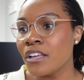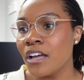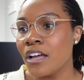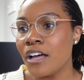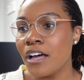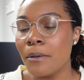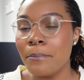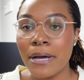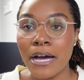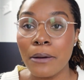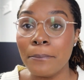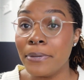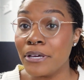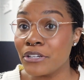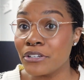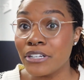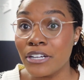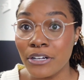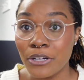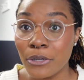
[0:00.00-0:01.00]
about
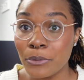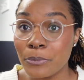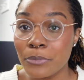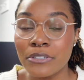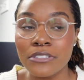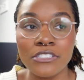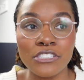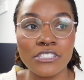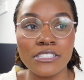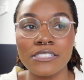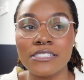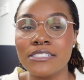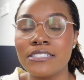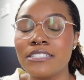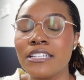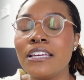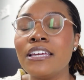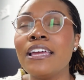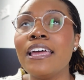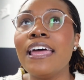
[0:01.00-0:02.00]
BetterHelp
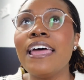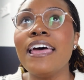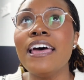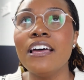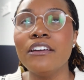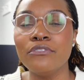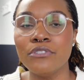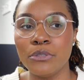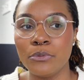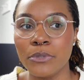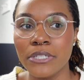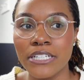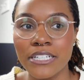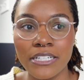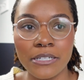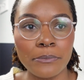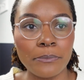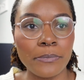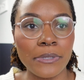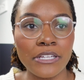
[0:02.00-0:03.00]
just
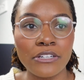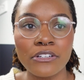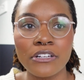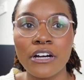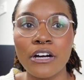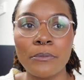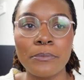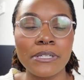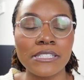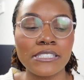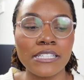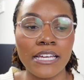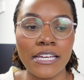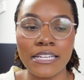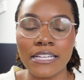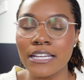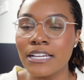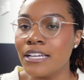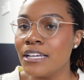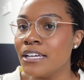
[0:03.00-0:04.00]
everywhere. BetterHelp has
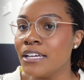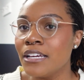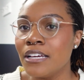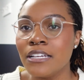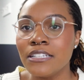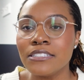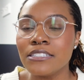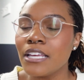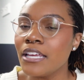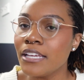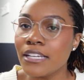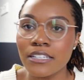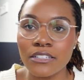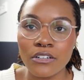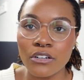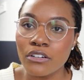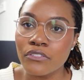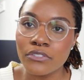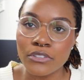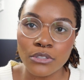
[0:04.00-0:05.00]
like taken
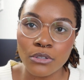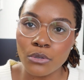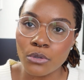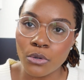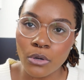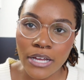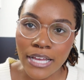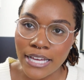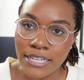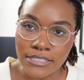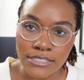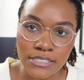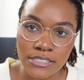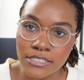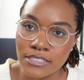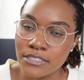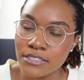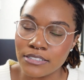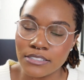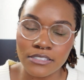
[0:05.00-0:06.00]
over Google
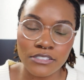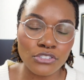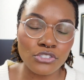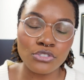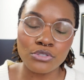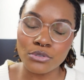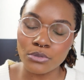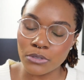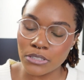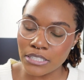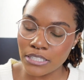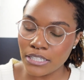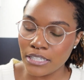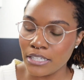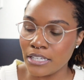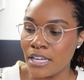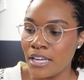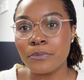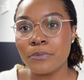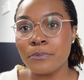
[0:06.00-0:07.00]
AdSense,
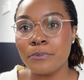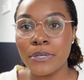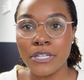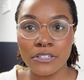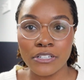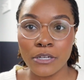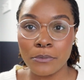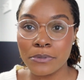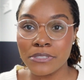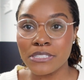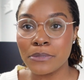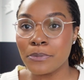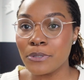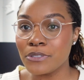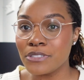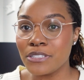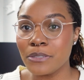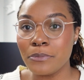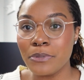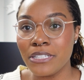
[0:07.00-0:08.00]
truly. BetterHelp is
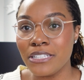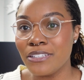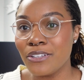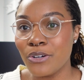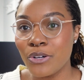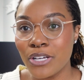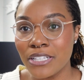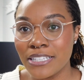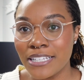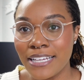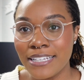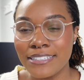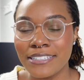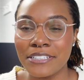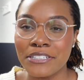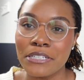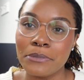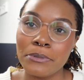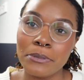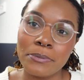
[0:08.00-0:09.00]
supposed to be the online
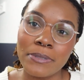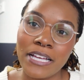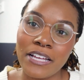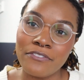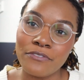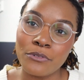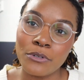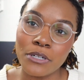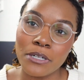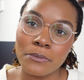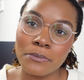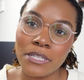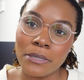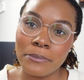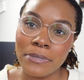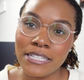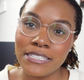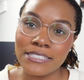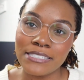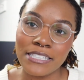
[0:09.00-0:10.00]
therapy platform that
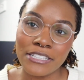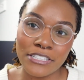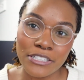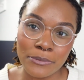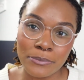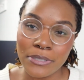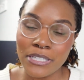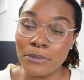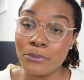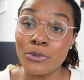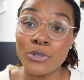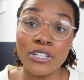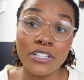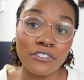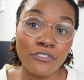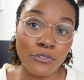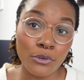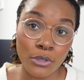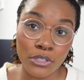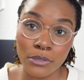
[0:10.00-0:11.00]
makes therapy more
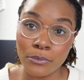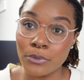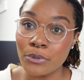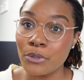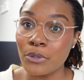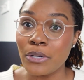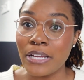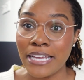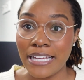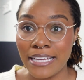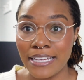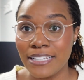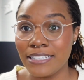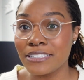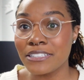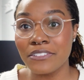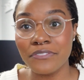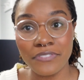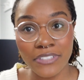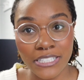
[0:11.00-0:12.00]
affordable and
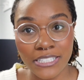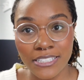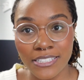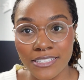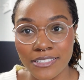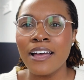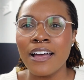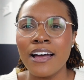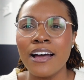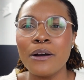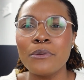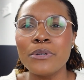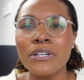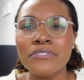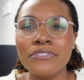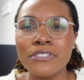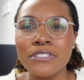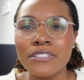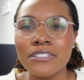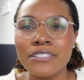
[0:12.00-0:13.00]
convenient.
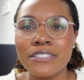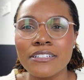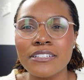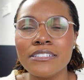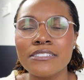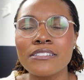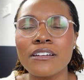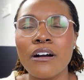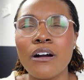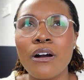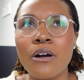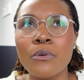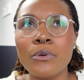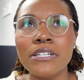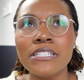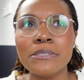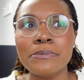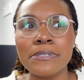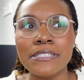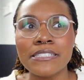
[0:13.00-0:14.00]
However, there has
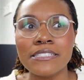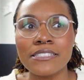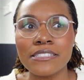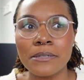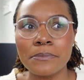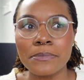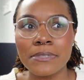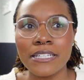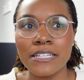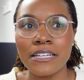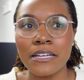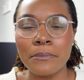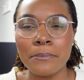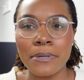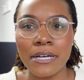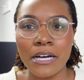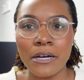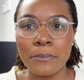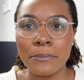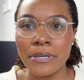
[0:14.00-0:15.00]
always been something
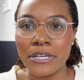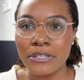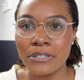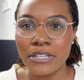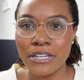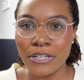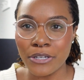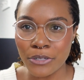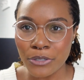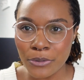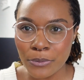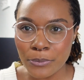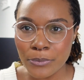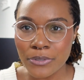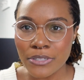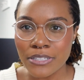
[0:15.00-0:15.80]
about BetterHelp